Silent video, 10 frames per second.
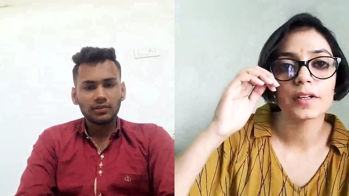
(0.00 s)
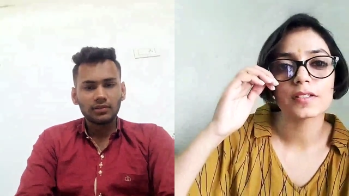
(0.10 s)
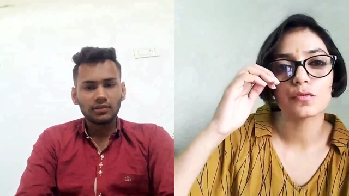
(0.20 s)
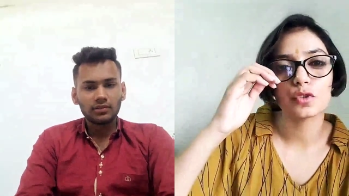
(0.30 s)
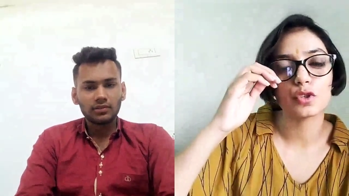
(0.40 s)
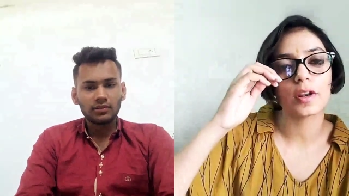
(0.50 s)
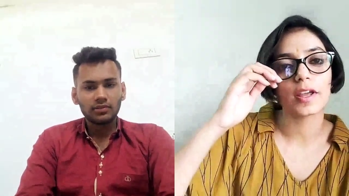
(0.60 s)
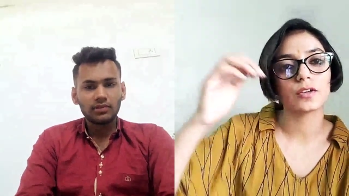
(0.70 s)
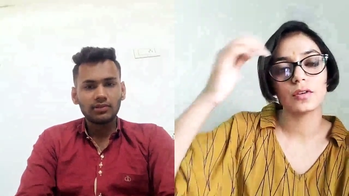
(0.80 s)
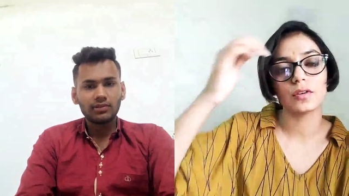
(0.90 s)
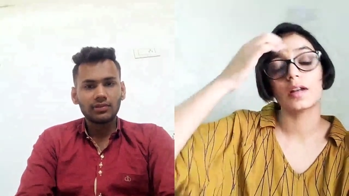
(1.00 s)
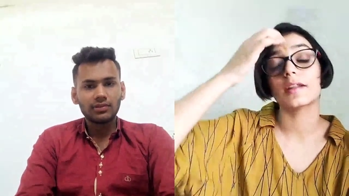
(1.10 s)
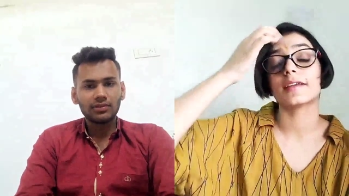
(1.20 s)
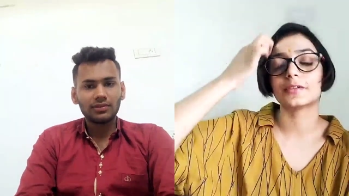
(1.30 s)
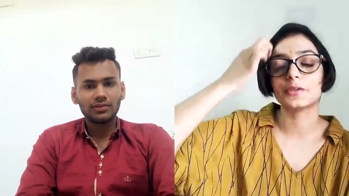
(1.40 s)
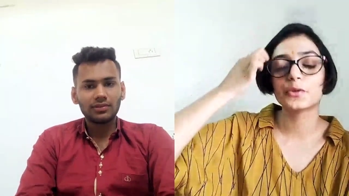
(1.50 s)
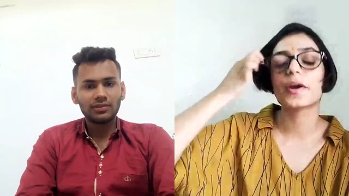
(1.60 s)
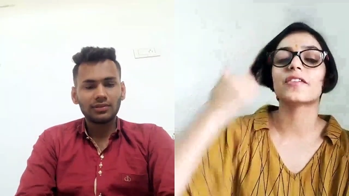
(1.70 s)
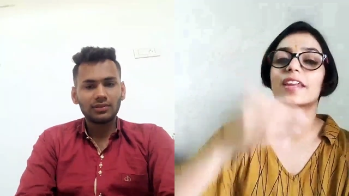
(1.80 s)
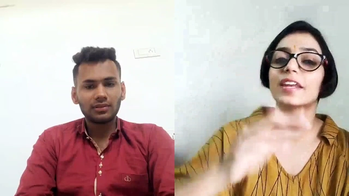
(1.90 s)
Speaker 1: minutes. Would you like, do
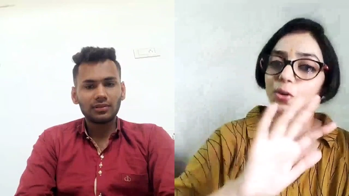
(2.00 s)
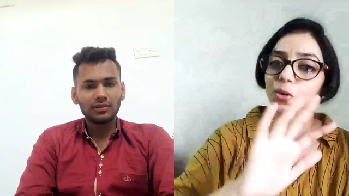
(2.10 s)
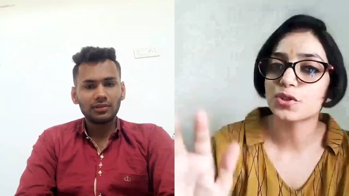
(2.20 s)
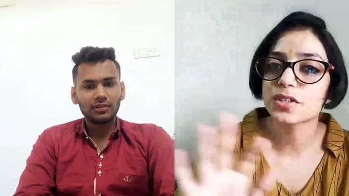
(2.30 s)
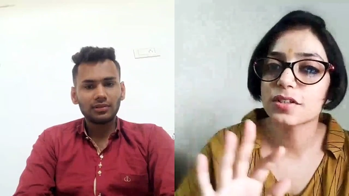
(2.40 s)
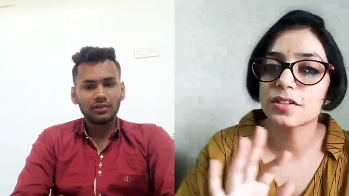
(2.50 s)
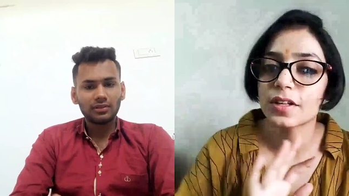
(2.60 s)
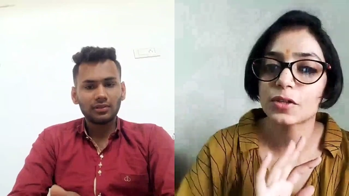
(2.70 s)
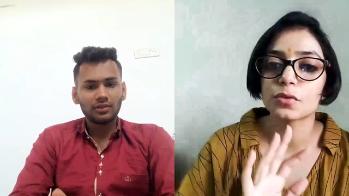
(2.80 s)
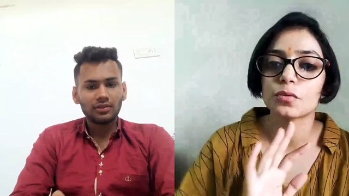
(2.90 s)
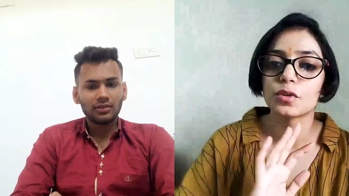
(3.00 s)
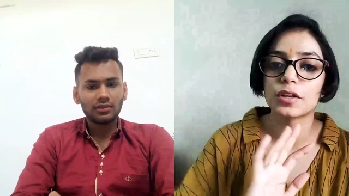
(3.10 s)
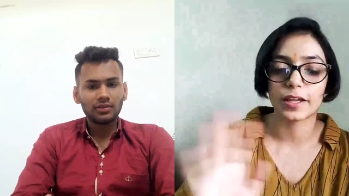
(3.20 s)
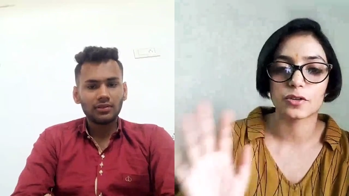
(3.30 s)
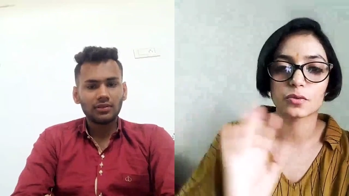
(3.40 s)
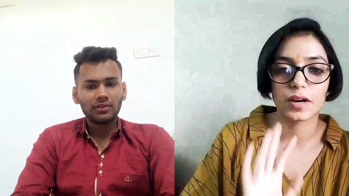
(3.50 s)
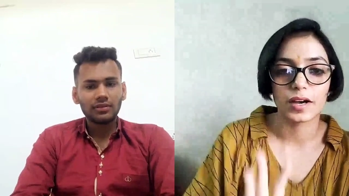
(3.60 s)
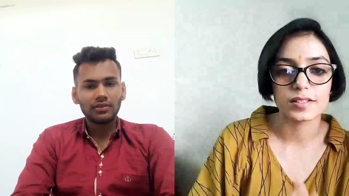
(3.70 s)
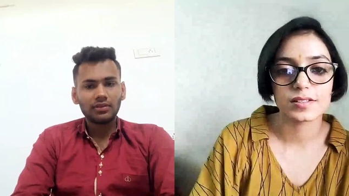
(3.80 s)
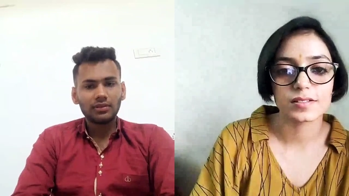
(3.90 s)
you have any question that you would like
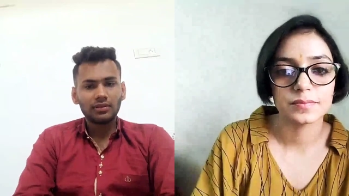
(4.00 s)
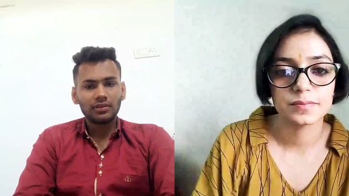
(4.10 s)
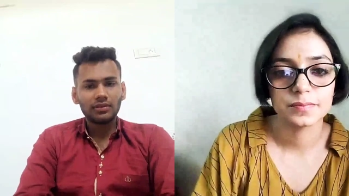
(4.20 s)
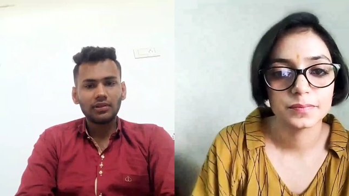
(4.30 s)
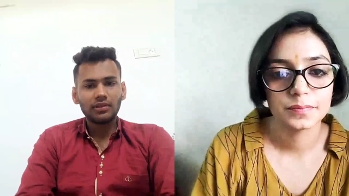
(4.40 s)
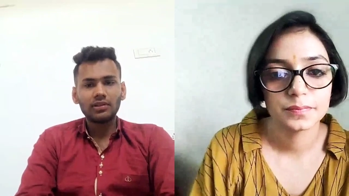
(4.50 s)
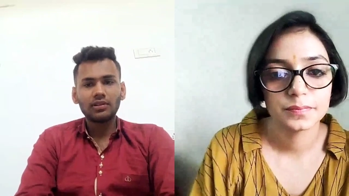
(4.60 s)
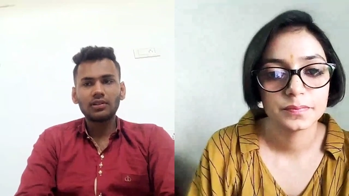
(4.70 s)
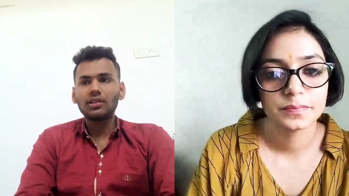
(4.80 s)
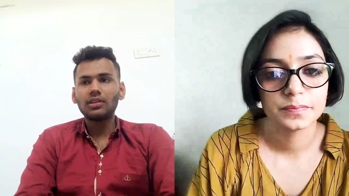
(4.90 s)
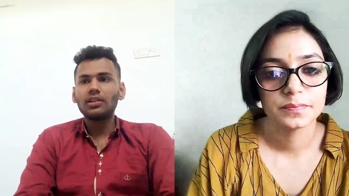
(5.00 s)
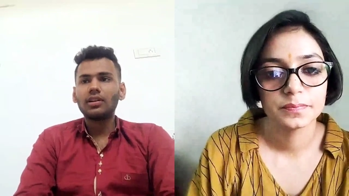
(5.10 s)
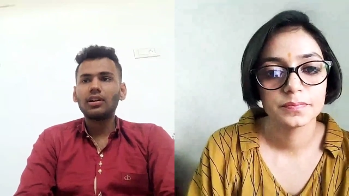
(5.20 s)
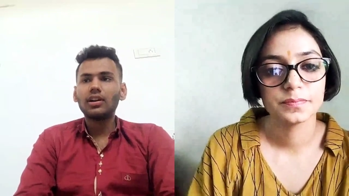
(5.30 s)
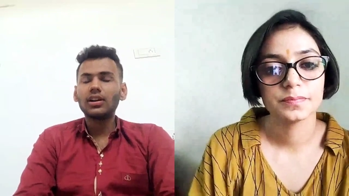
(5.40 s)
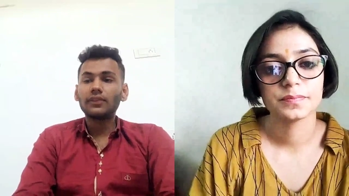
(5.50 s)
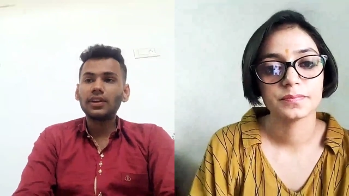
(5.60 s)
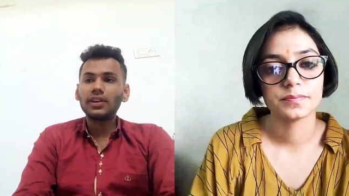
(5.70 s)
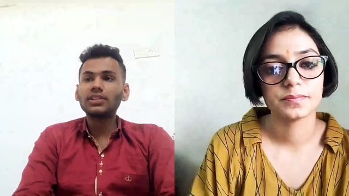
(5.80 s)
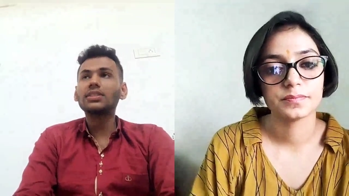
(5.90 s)
to ask?
Speaker 2: A
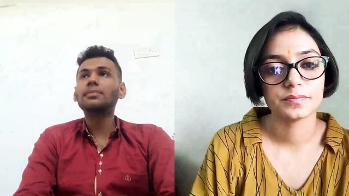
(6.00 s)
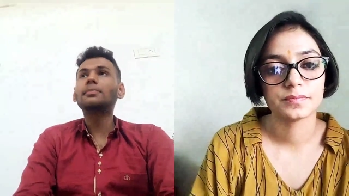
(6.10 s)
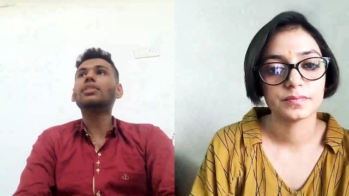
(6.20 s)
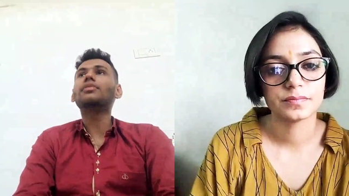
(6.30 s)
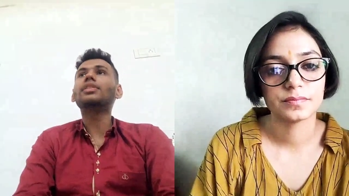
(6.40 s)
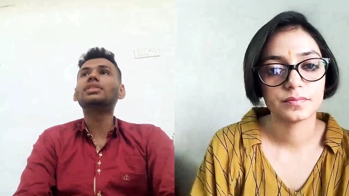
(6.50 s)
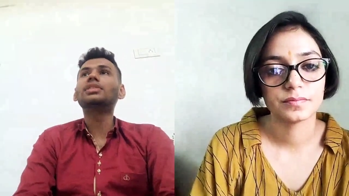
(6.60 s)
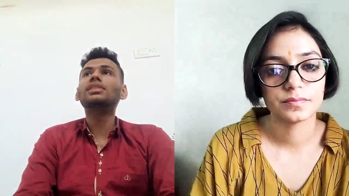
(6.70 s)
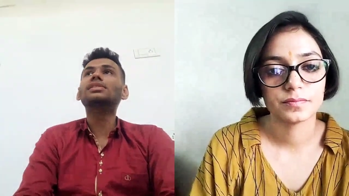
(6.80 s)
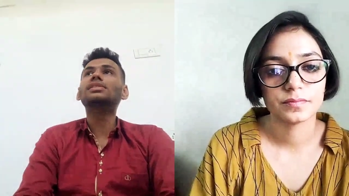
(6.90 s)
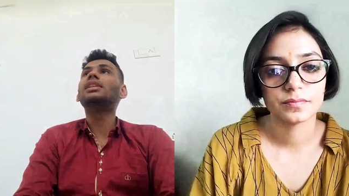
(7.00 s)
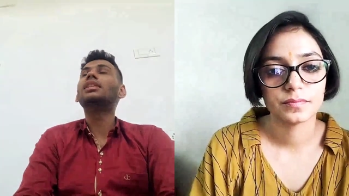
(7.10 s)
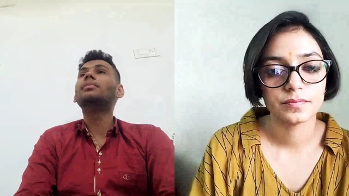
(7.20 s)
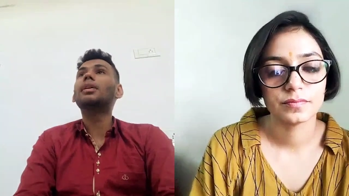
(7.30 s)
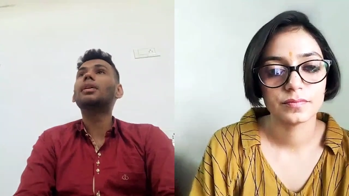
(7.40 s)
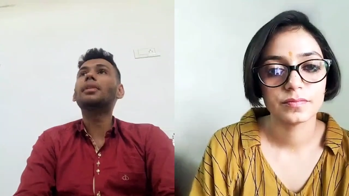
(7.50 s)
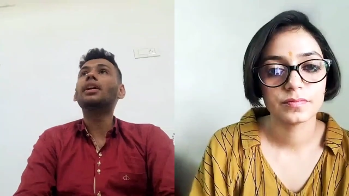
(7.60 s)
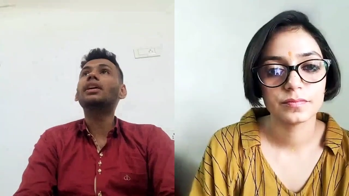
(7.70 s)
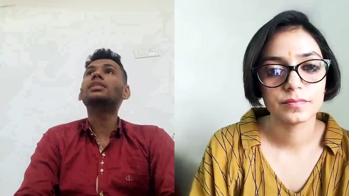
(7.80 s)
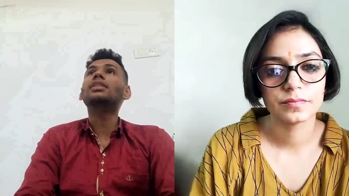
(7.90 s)
very simple question is there in my
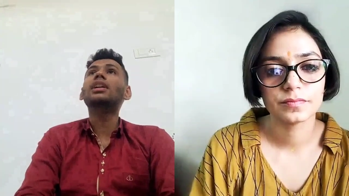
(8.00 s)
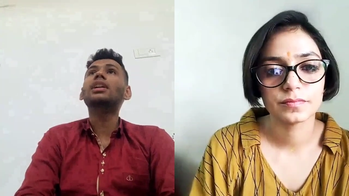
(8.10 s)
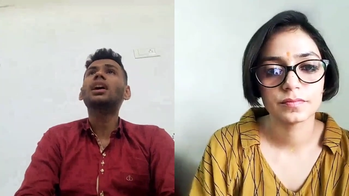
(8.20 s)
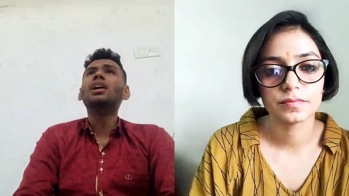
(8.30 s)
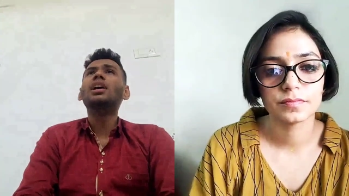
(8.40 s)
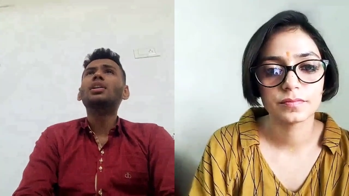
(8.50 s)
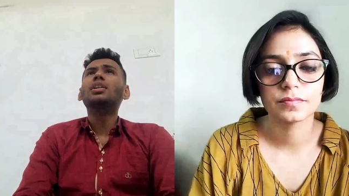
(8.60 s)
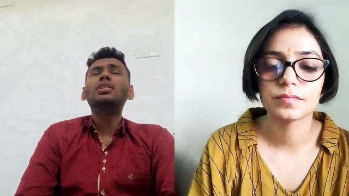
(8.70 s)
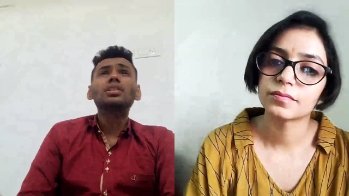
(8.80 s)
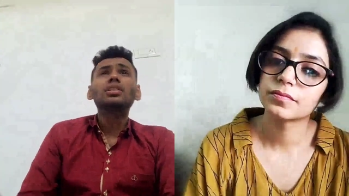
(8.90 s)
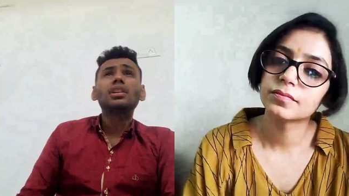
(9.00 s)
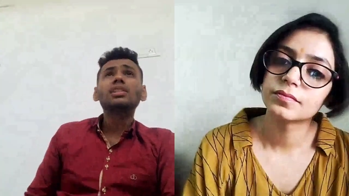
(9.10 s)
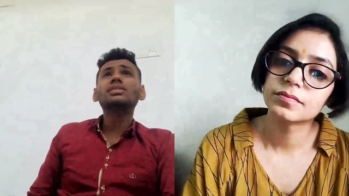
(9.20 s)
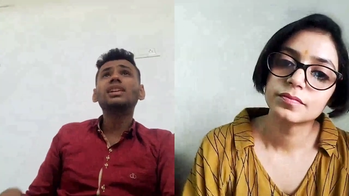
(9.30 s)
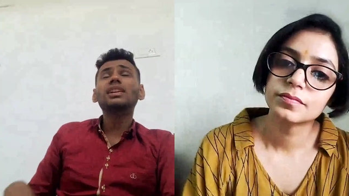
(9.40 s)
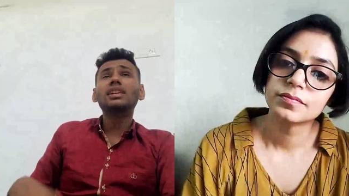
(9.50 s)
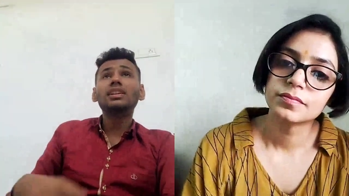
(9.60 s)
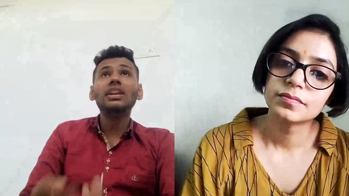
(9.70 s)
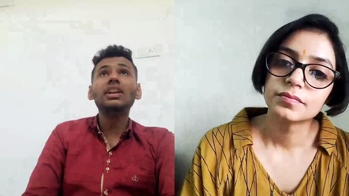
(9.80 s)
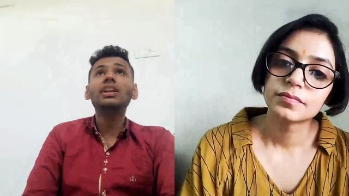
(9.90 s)
mind, that is there a
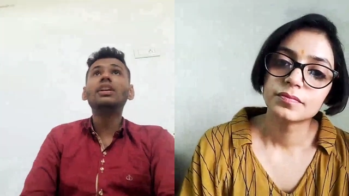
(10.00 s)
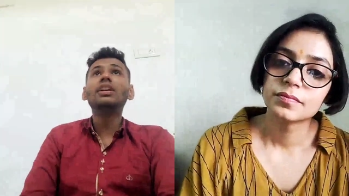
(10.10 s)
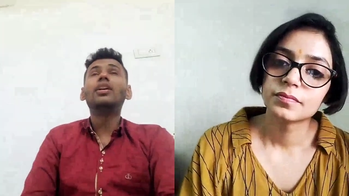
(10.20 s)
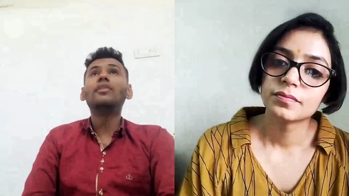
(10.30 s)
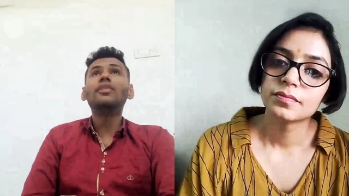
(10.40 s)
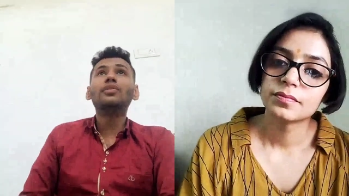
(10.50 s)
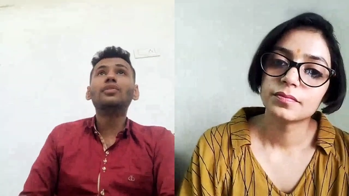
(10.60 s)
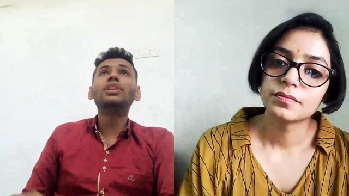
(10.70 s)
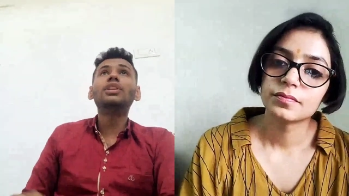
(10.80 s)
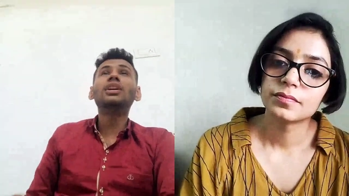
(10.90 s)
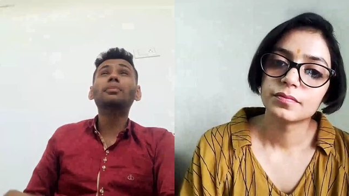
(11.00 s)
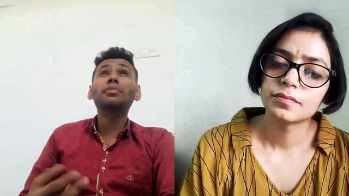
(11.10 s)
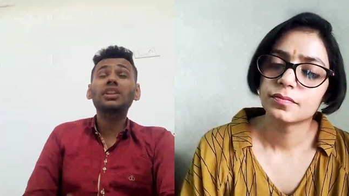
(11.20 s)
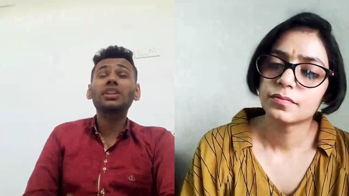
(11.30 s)
need of devoting your